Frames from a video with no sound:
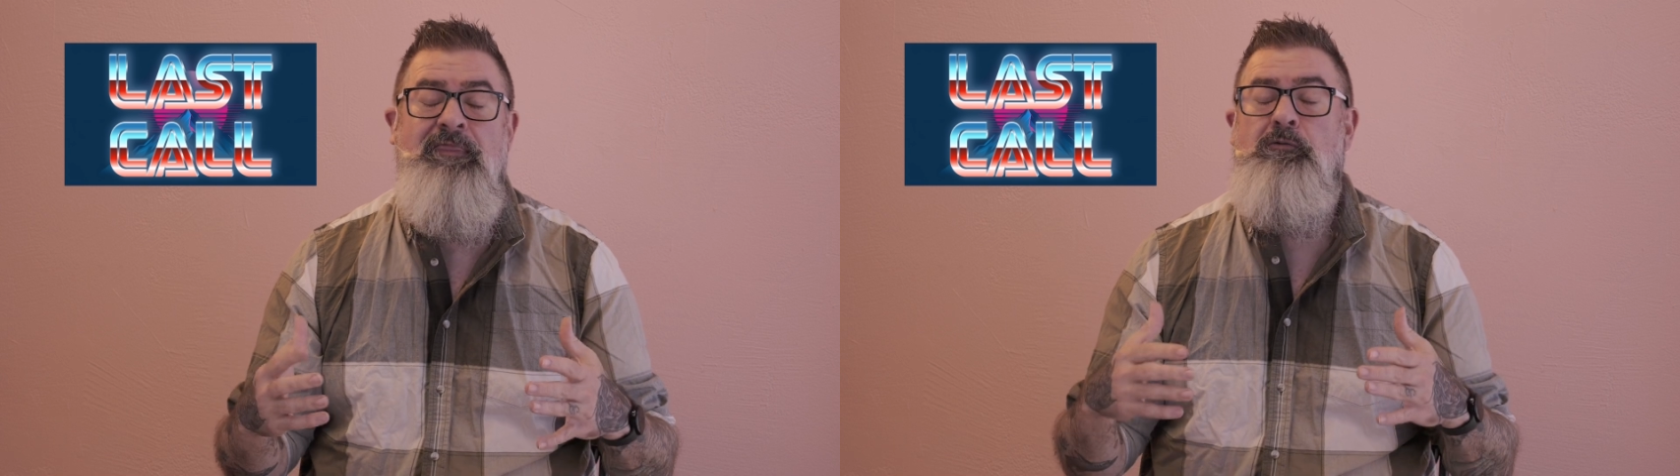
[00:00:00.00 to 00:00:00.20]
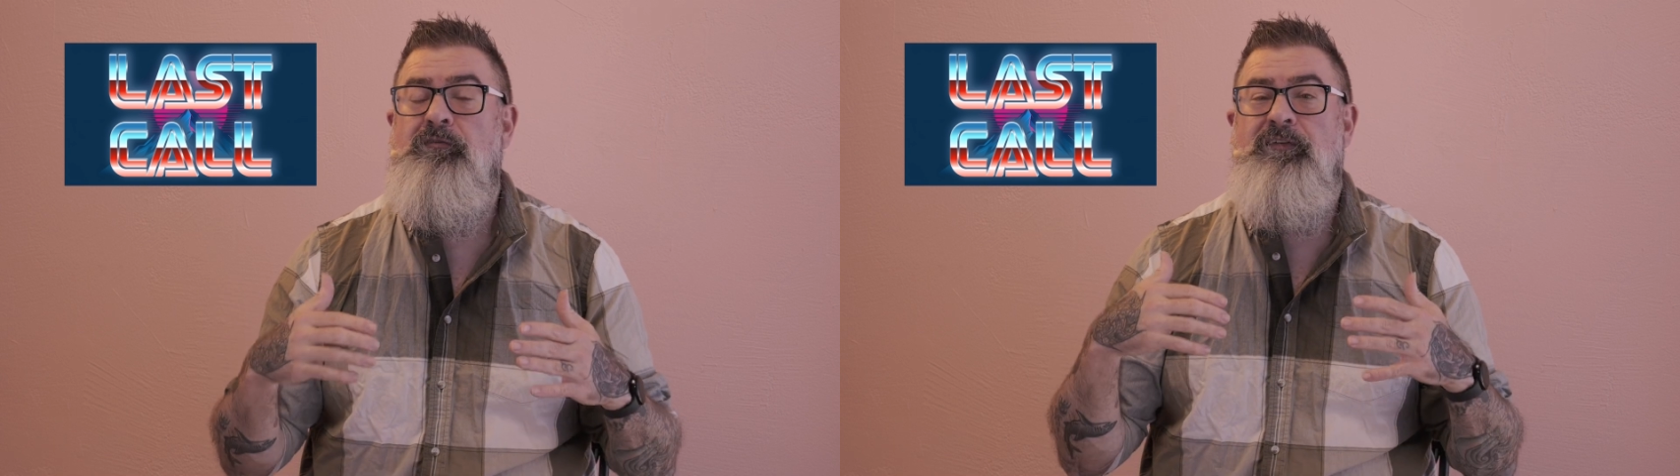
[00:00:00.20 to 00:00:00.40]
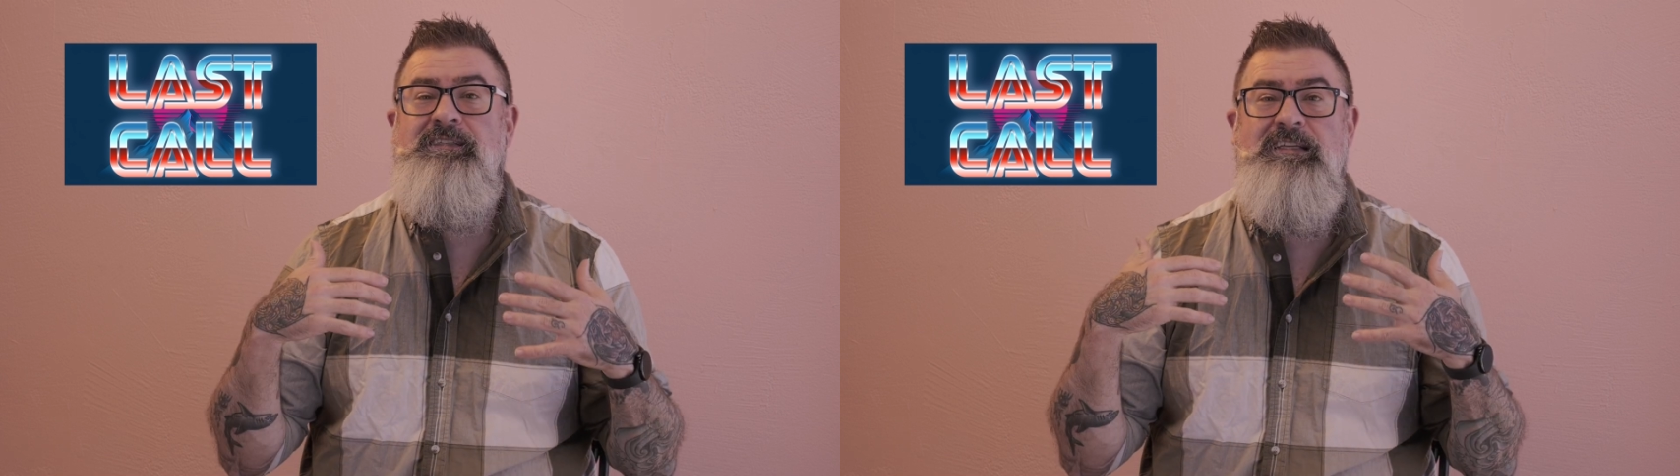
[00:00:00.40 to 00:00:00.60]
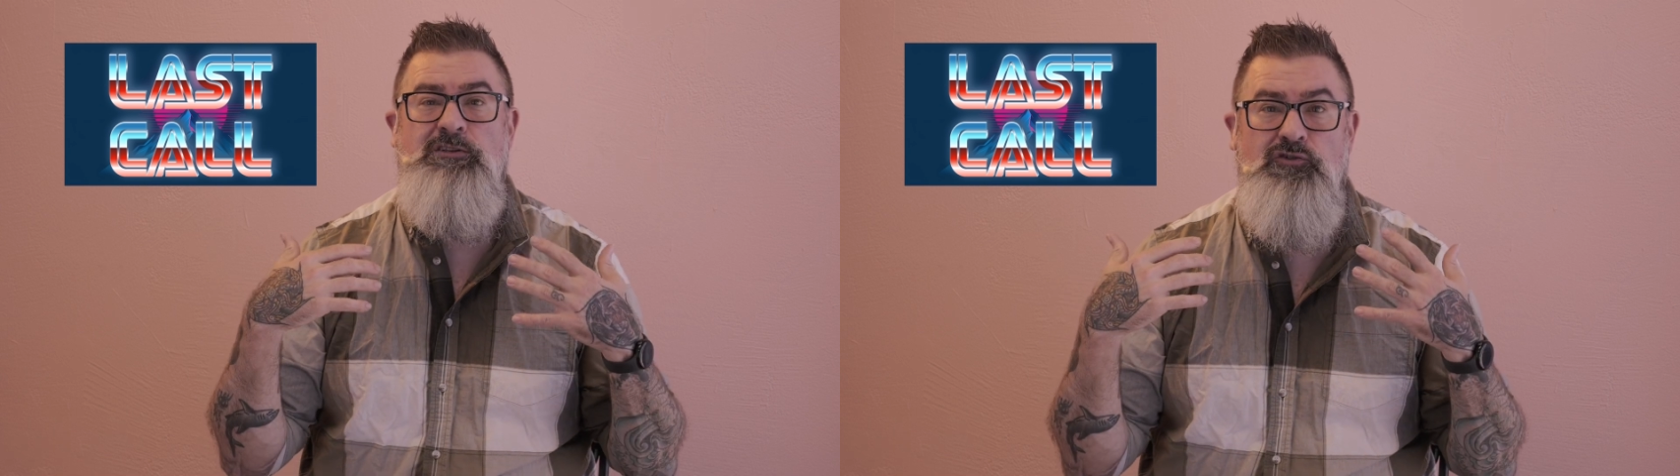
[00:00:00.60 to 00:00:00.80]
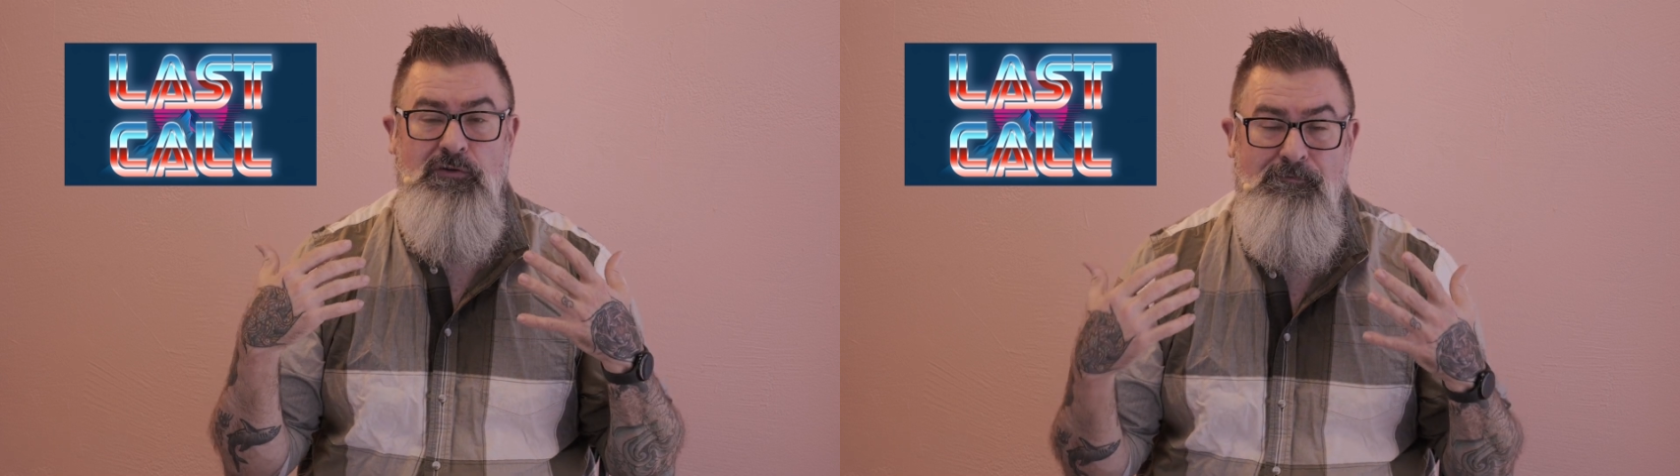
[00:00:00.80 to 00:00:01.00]
They were
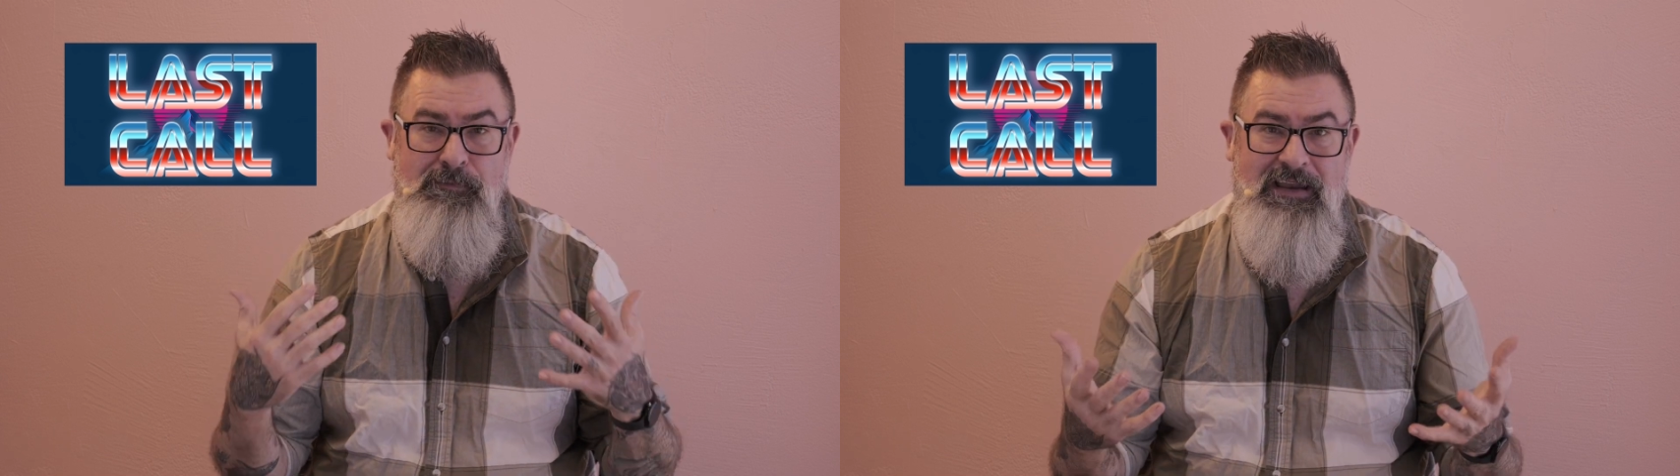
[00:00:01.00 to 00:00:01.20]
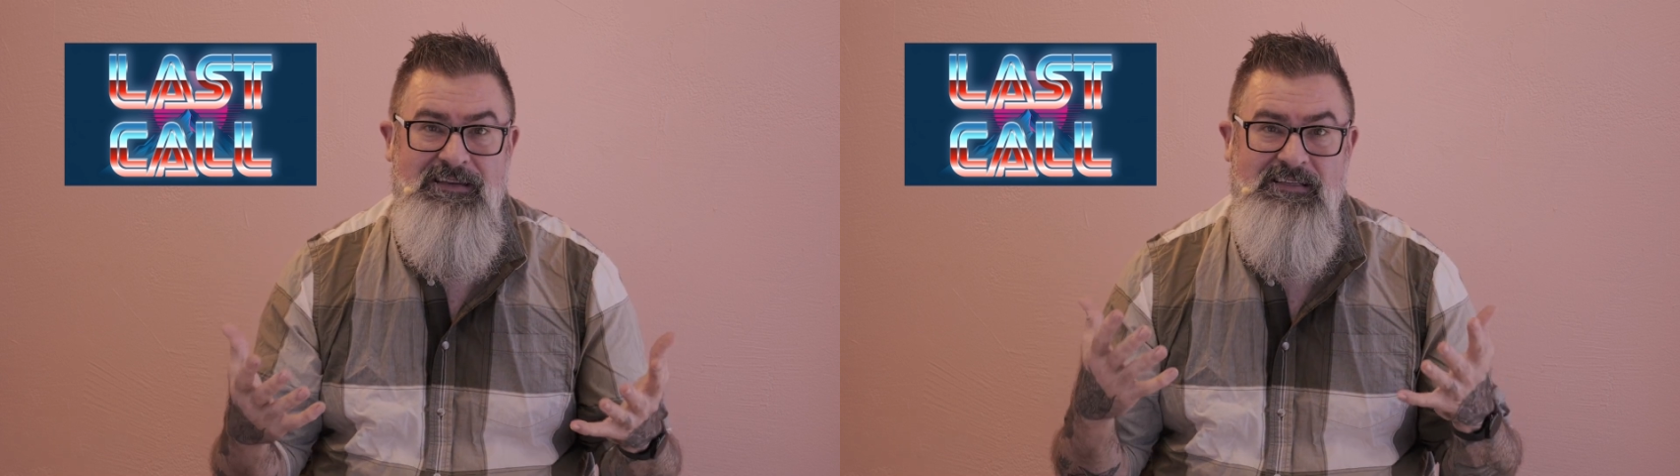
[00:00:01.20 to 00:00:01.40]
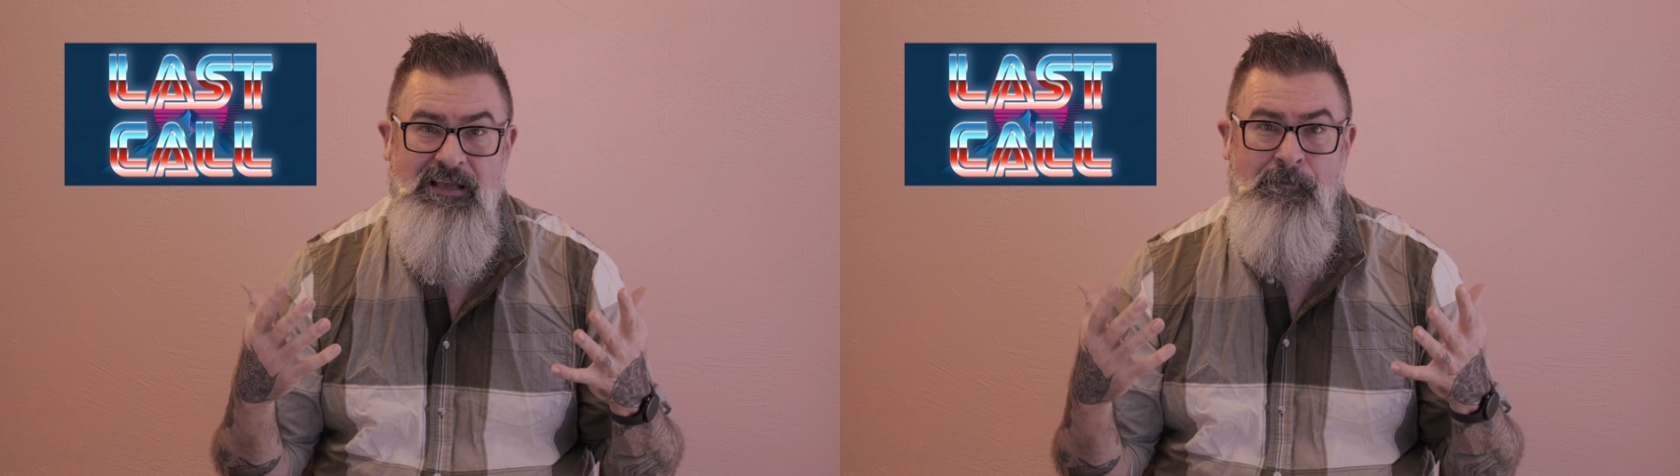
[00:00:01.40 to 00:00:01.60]
facing tremendous